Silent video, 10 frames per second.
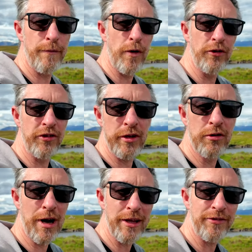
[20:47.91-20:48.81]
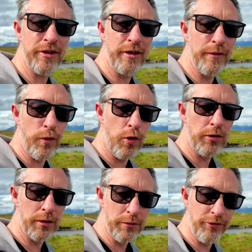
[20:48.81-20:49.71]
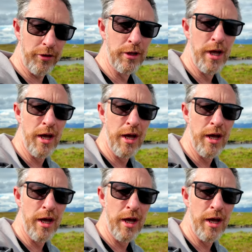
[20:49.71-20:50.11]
fuzzy grass in the foreground. So